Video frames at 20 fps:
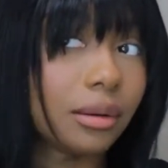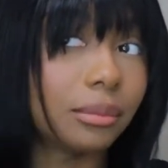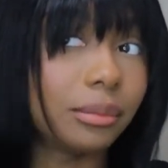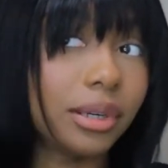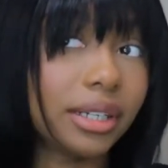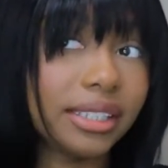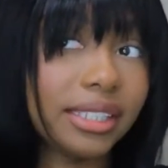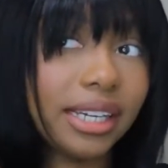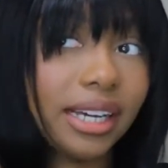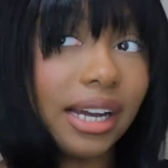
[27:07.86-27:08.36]

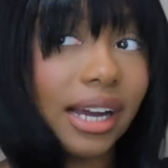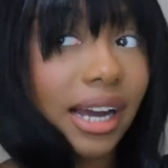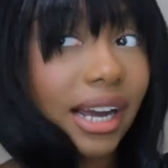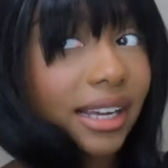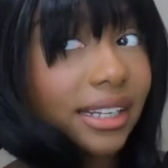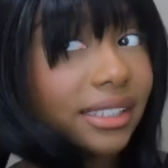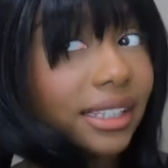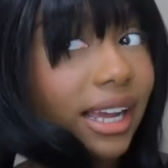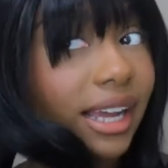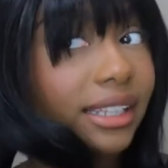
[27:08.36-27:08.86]
But
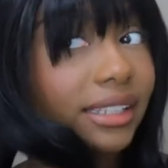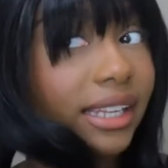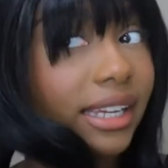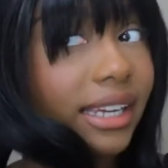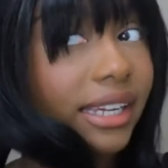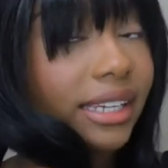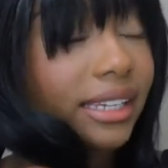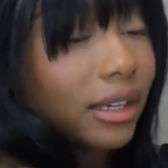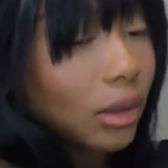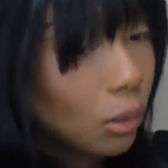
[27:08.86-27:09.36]
yeah, I
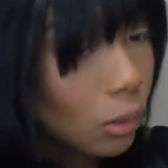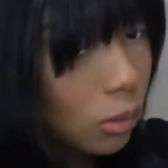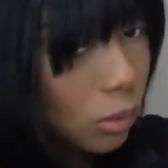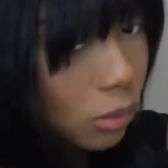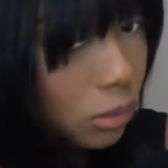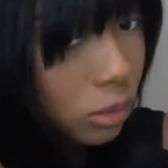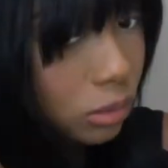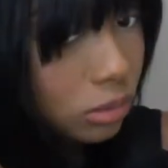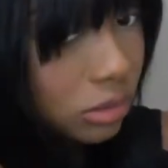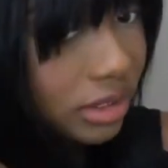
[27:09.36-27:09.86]
like,
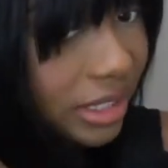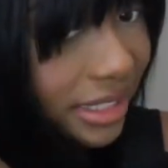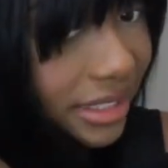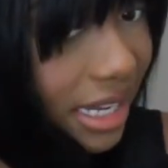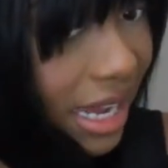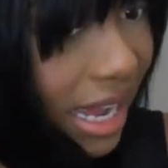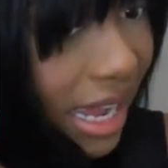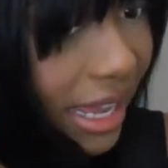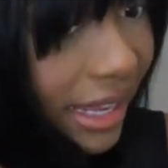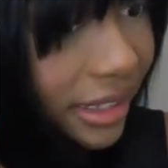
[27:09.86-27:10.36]
ooh, that's
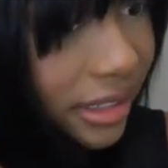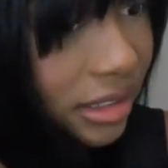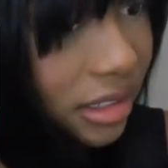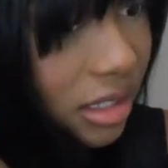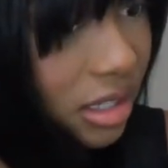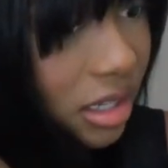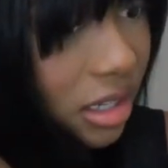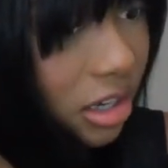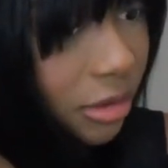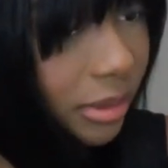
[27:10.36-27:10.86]
hot.
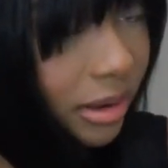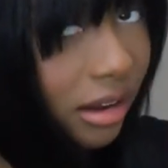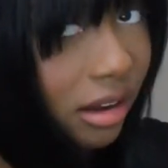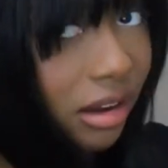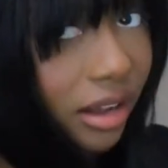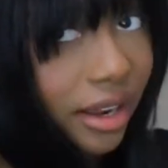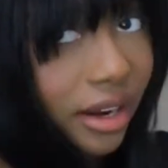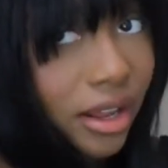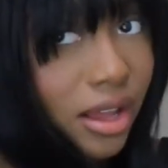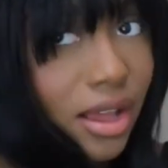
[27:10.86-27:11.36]
Oh
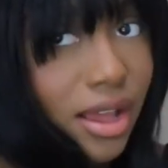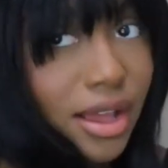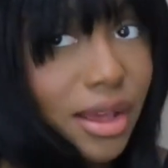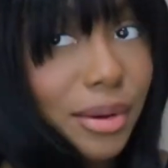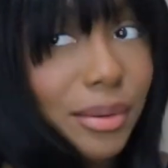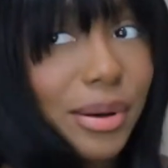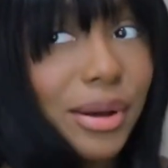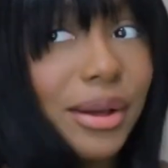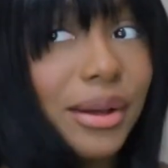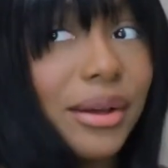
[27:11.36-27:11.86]
my
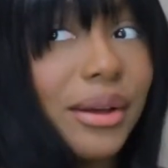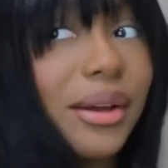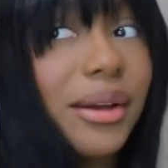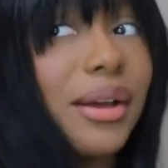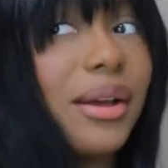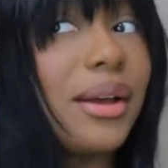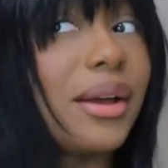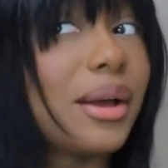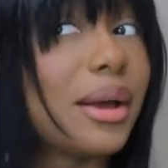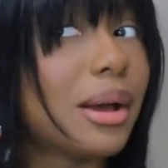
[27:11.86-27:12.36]
God.
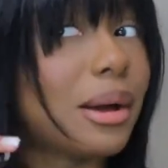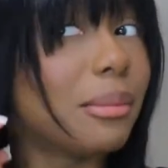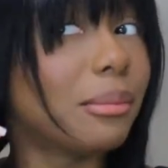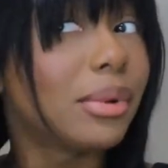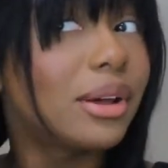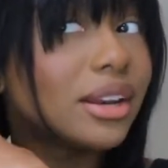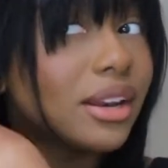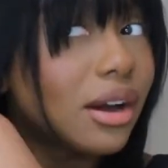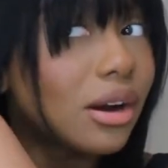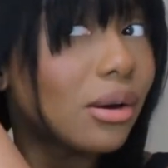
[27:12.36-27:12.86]

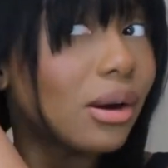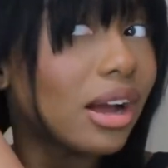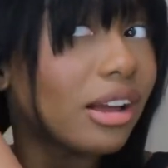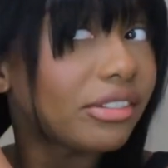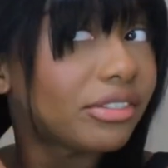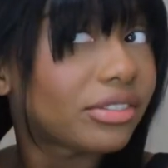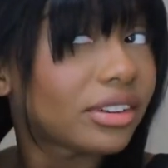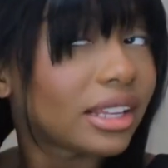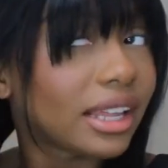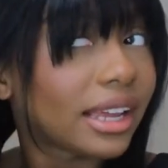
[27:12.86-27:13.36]
But no, I
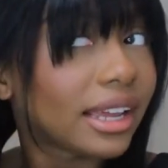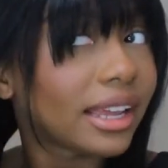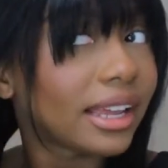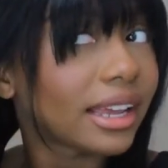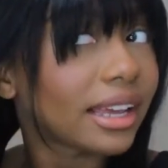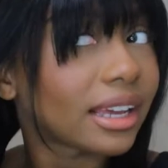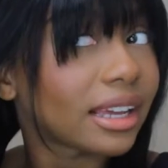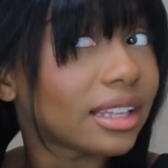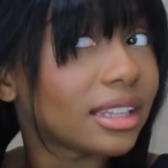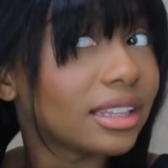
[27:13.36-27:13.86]
feel
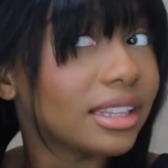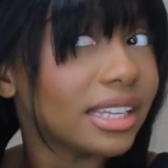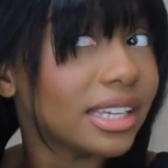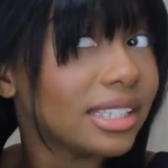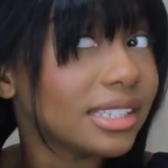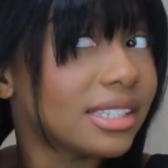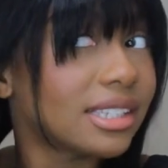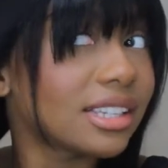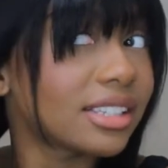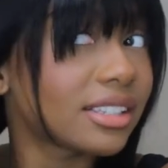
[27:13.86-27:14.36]
like
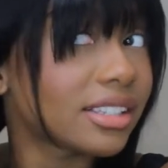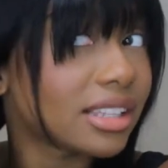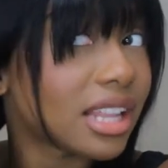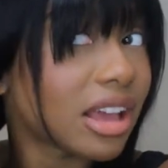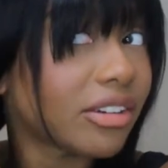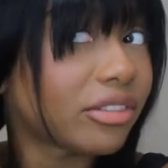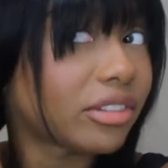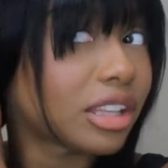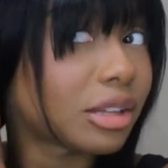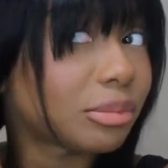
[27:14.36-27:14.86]
this is
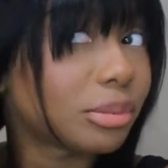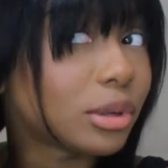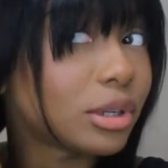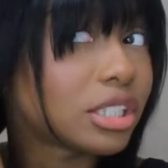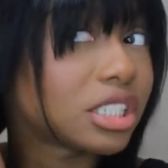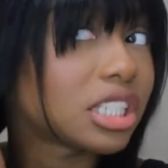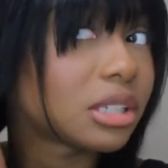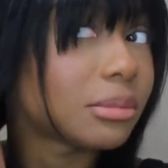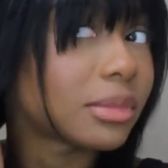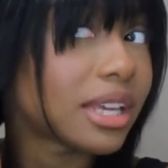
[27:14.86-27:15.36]
definitely
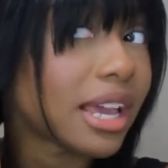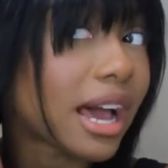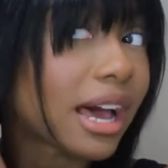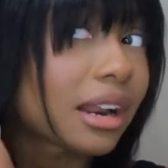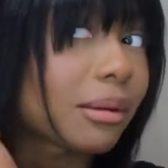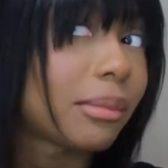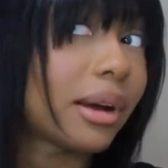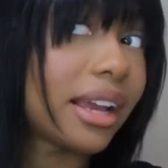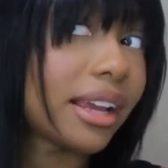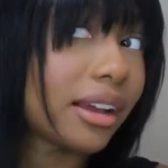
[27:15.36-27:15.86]
pushing me out
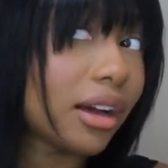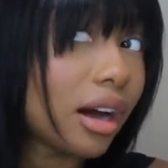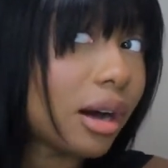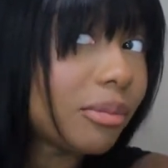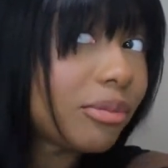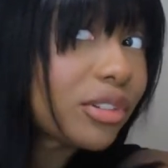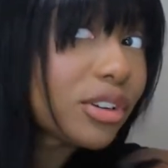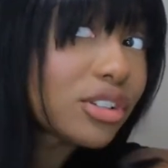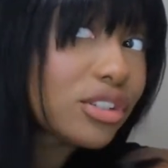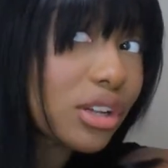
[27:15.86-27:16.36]
of my
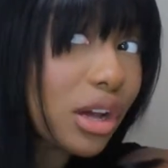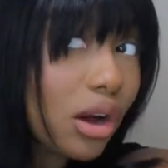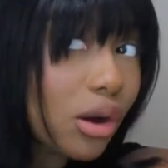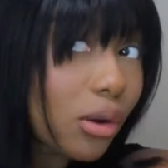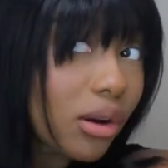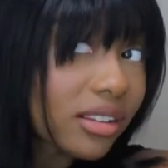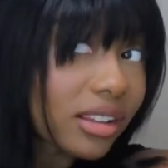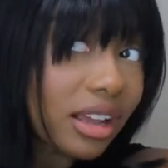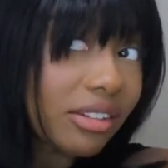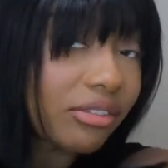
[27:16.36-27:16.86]
comfort
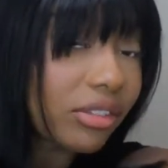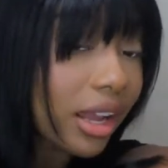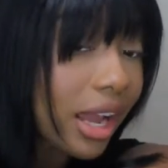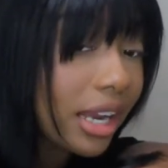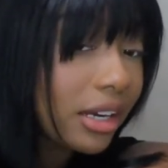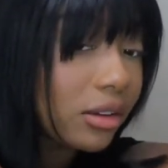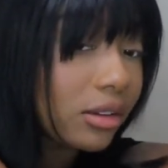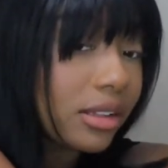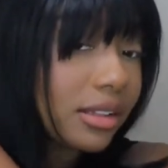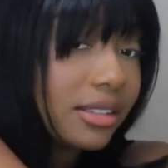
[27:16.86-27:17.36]
zone. Cause I feel
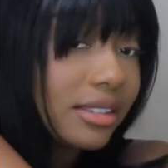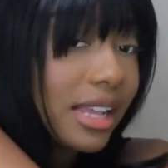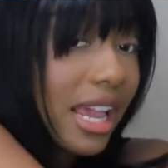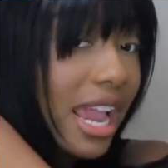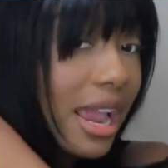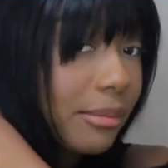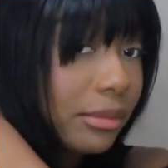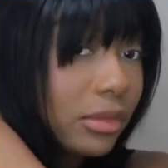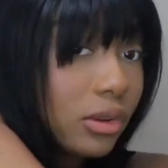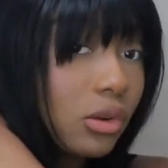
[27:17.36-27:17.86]
like I do the
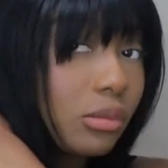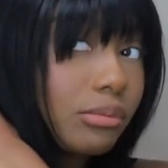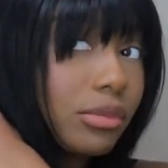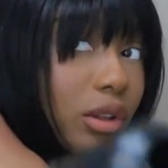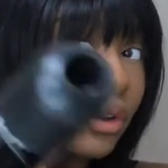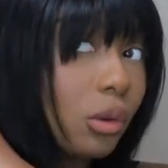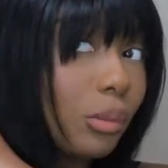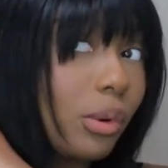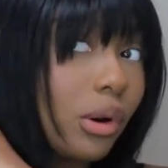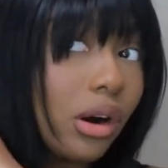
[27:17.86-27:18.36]
same little
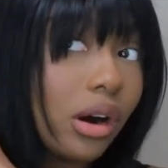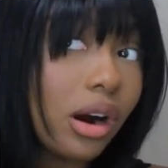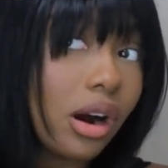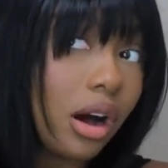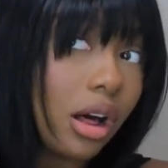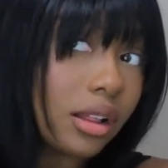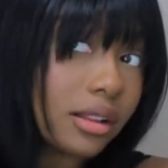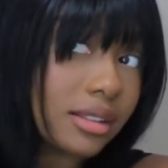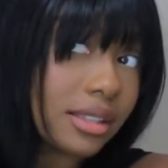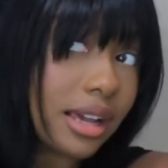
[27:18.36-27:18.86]
middle part
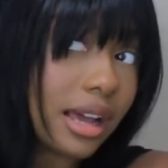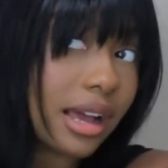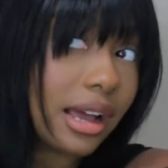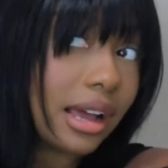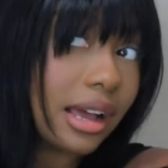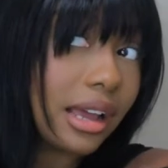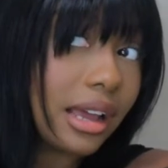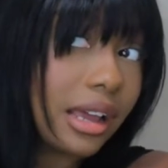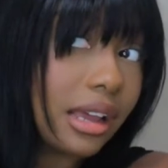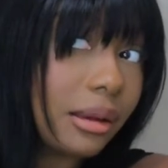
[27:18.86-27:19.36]
all the
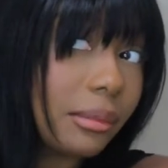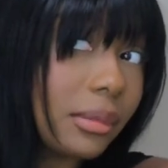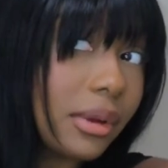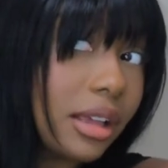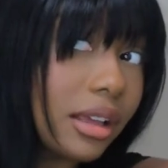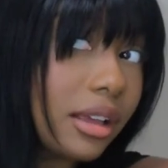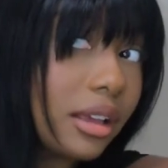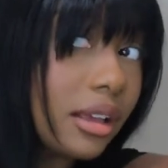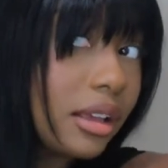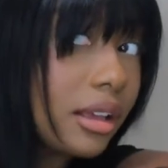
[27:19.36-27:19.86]
time.
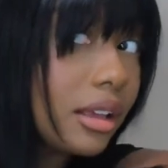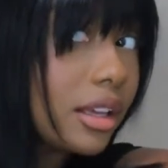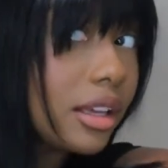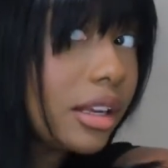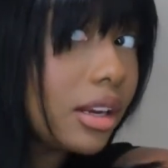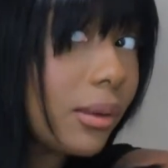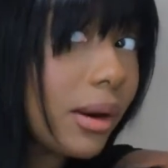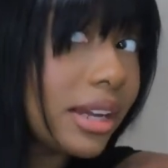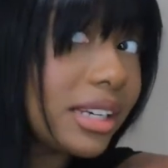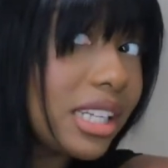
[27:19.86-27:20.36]

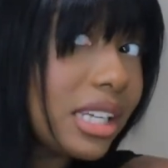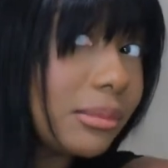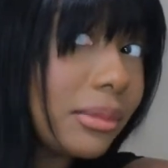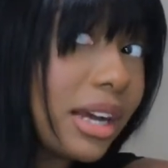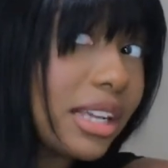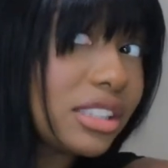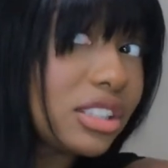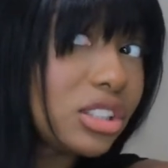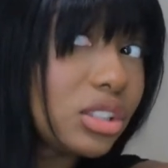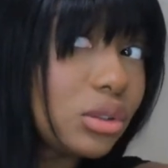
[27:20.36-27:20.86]
You know, I did
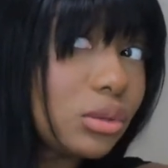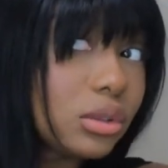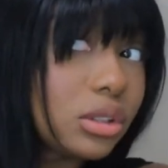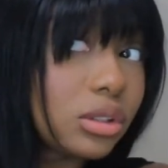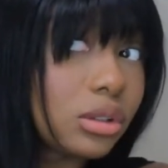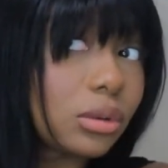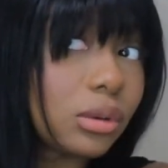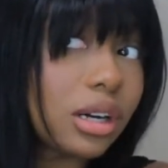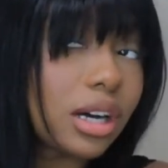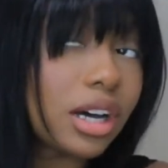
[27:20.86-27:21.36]
my two
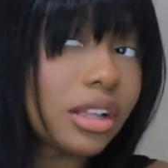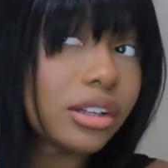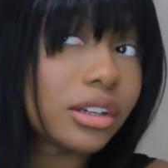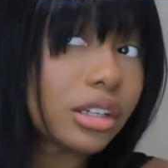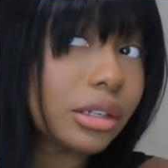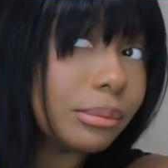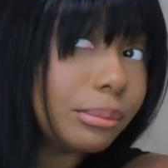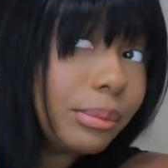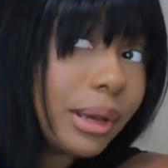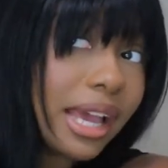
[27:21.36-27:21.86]
little
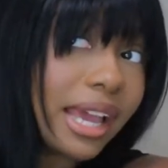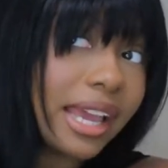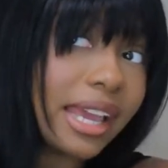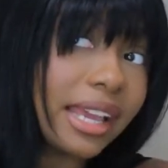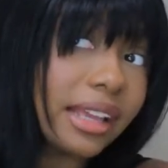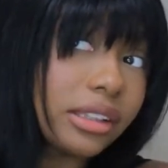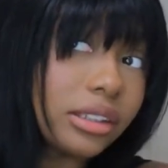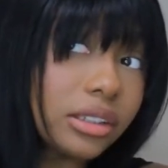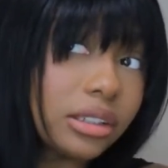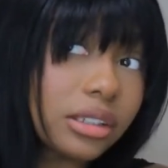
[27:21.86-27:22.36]
other
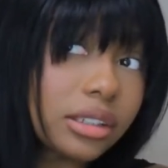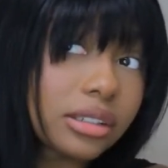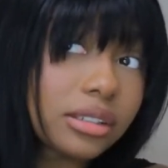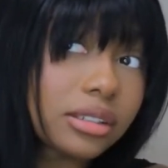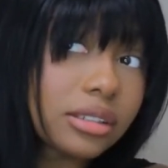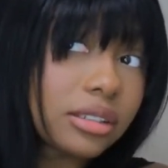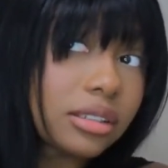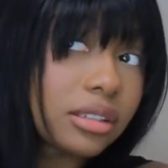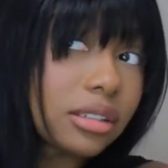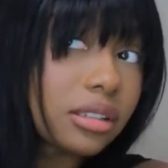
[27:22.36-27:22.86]
bang
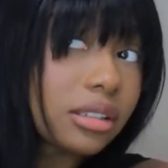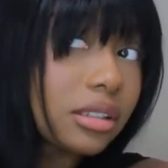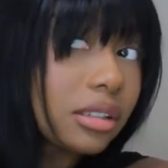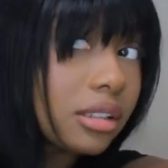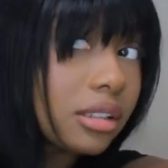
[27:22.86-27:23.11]
looks